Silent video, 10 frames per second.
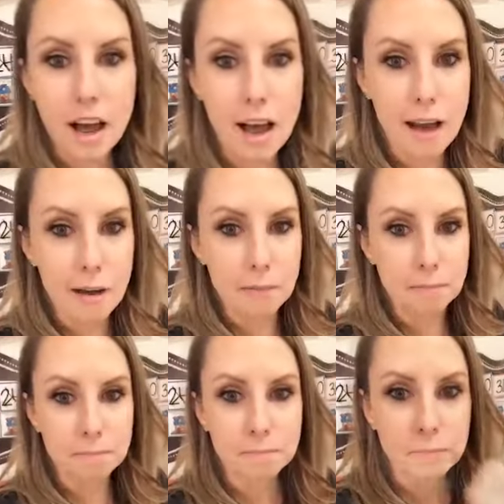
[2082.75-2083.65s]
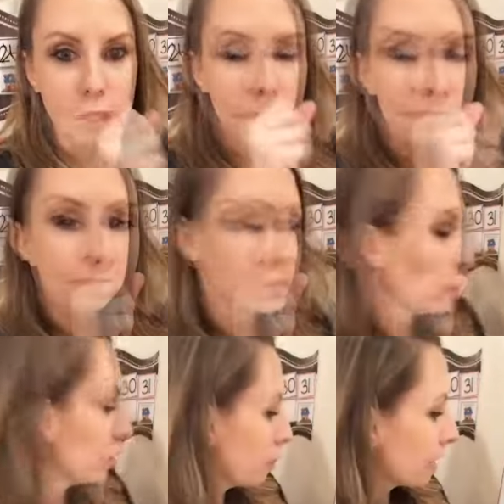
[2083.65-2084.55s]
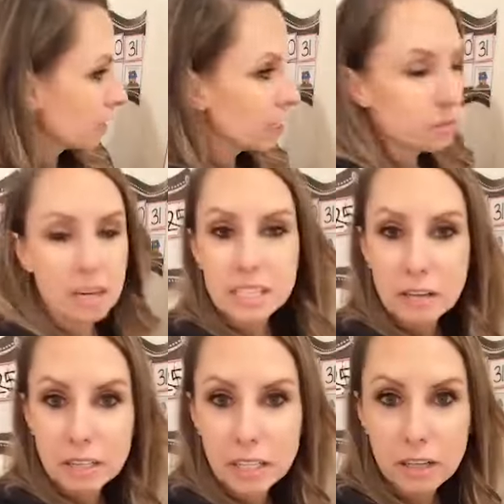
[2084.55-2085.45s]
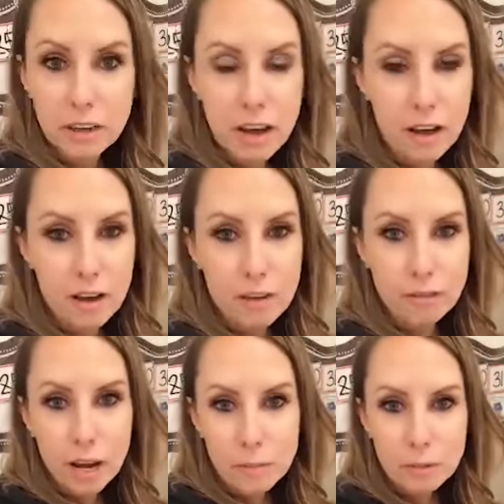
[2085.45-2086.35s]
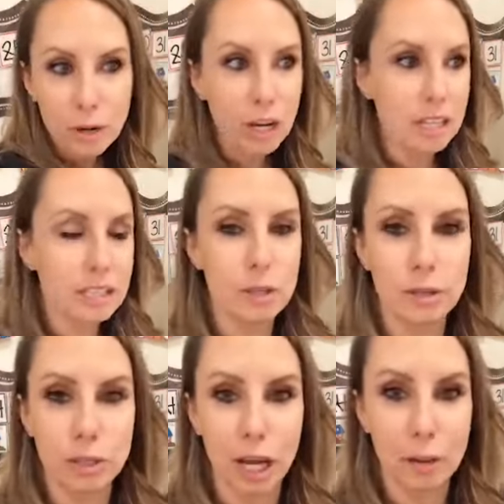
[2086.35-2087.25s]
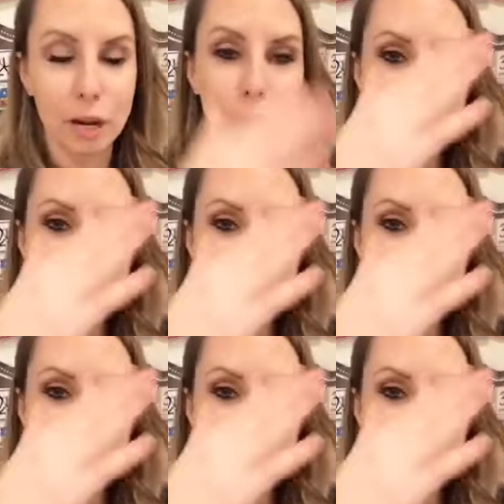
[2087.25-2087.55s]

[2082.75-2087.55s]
Um, you can make a list right down here of rhyming words and you can talk about,